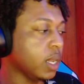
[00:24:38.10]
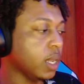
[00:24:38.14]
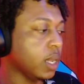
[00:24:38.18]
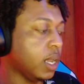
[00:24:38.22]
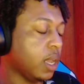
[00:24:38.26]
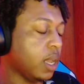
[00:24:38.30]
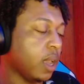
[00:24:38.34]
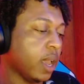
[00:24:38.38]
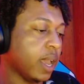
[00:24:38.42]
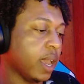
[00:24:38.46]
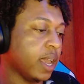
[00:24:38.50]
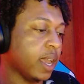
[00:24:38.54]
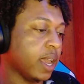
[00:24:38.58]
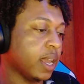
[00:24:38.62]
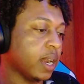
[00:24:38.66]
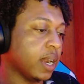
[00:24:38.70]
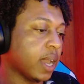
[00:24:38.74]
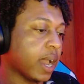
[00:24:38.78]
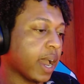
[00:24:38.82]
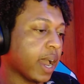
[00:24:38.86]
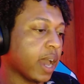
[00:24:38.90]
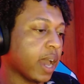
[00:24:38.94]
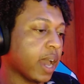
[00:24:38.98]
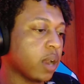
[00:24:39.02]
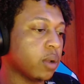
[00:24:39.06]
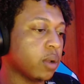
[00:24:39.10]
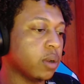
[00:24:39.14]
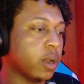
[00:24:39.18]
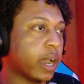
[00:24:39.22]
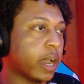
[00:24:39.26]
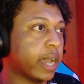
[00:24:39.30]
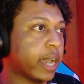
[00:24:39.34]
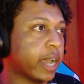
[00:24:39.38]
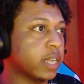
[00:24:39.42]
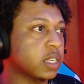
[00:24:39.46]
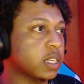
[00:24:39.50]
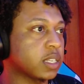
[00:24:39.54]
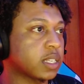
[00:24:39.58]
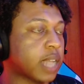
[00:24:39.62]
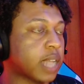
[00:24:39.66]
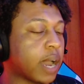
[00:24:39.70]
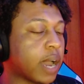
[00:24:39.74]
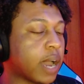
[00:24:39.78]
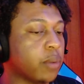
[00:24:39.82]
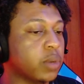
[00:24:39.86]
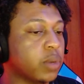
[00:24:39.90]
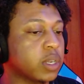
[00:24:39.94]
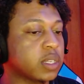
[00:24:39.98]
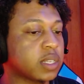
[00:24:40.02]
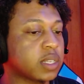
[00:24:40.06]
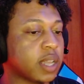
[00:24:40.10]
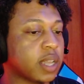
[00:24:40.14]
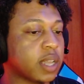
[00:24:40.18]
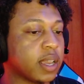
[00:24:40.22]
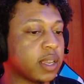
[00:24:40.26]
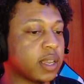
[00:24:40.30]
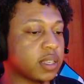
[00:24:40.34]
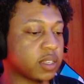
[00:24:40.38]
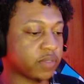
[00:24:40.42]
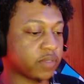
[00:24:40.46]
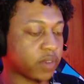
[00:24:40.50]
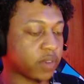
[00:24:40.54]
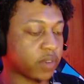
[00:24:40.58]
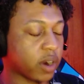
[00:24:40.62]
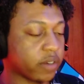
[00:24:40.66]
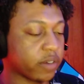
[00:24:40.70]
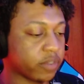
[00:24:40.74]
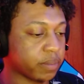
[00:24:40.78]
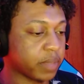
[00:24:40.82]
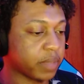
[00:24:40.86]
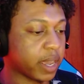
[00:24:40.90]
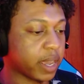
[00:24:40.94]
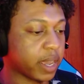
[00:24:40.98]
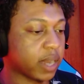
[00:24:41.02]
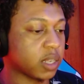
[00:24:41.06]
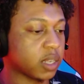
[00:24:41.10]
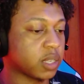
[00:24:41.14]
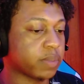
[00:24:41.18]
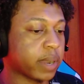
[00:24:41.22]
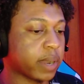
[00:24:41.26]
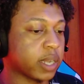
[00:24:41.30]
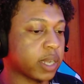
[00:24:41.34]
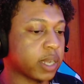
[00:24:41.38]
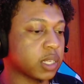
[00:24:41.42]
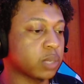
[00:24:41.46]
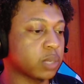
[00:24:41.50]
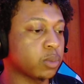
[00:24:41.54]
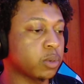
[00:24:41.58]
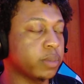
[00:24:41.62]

And I don't know, I want to stay as far from that as possible,